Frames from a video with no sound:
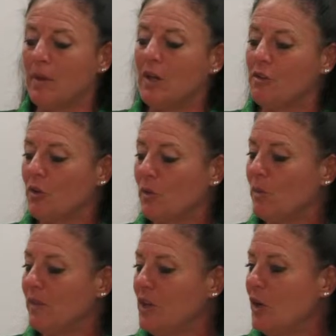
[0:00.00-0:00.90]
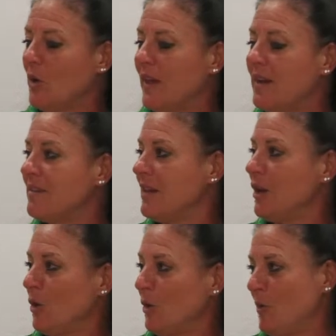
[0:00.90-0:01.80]
So, they
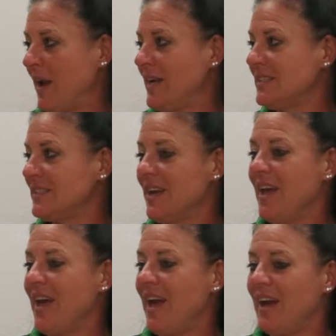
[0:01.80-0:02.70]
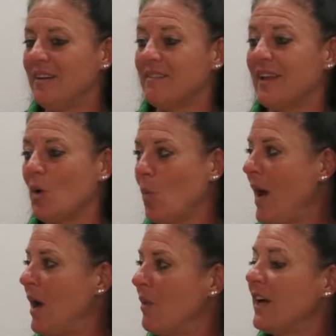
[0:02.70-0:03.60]
see her race, and it's like,
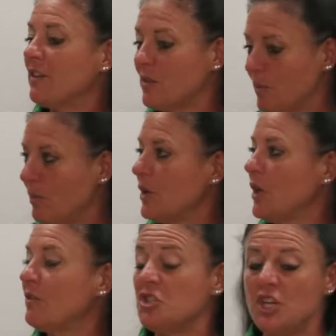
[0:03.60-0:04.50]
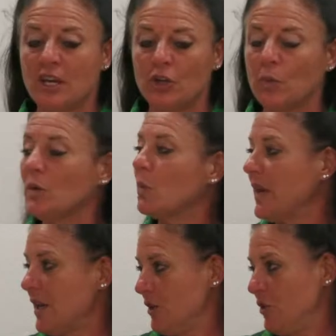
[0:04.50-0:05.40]
wow, that's, if she can do it, we
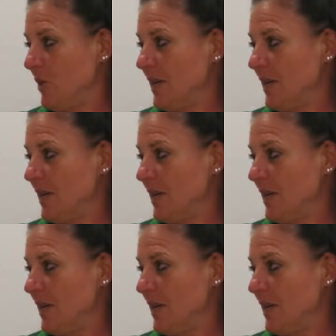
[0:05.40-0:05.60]
can do it.